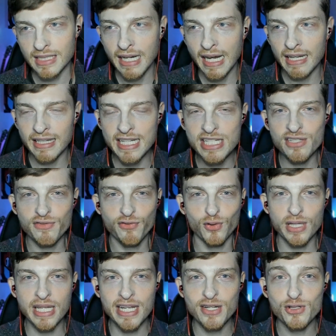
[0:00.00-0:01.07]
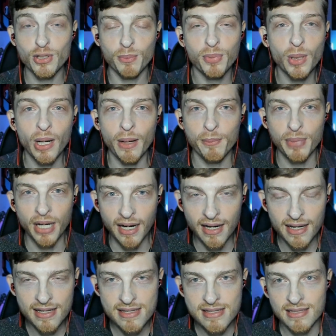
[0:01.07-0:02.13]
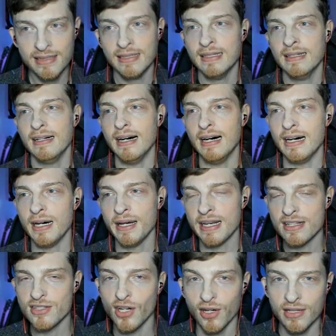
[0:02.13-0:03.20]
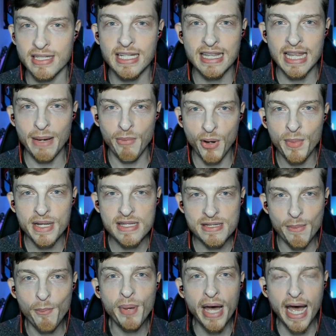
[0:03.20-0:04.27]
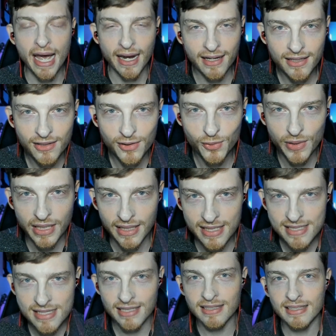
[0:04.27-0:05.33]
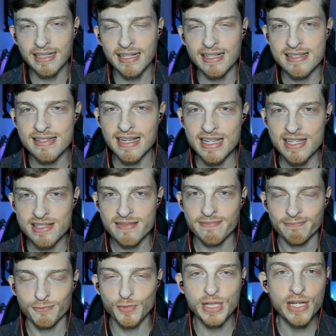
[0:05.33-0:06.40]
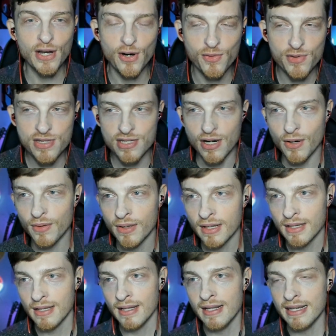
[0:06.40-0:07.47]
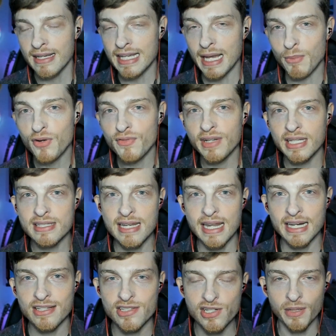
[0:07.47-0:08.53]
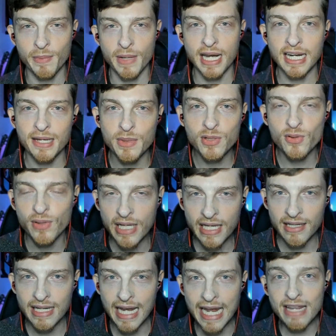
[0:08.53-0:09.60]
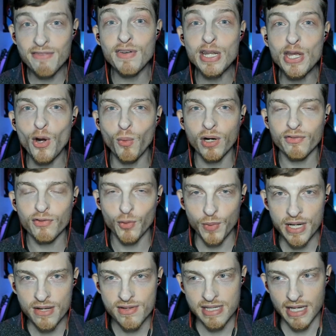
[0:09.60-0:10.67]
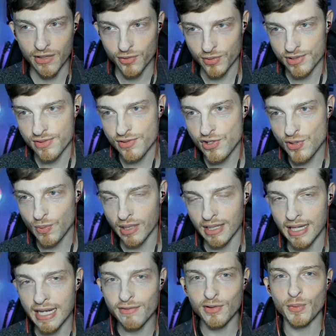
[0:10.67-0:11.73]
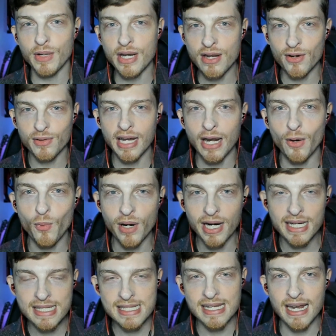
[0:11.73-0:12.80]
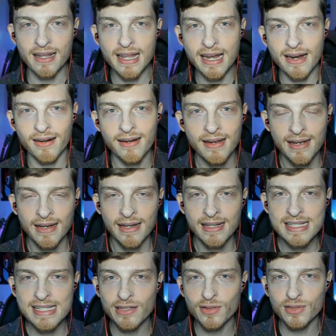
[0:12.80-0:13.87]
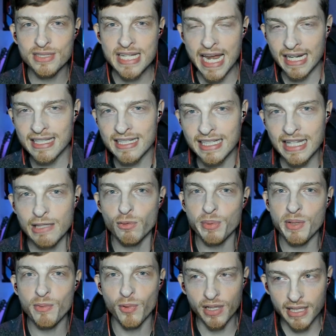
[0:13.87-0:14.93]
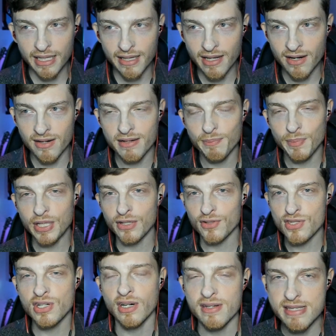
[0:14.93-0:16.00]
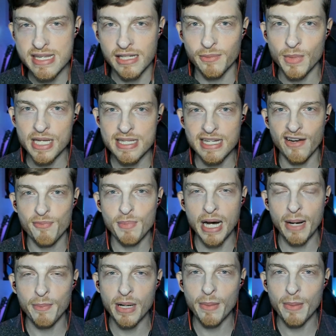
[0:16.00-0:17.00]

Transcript: at least for the interim, put on pause. And it's hard to get that momentum back realistically, as we know. So yeah, moving into next year, I'm not going to be doing any video work for Windows Central. So just want to let everyone know kind of where I stand there. Still technically will be working there, but you'll start seeing my stuff pop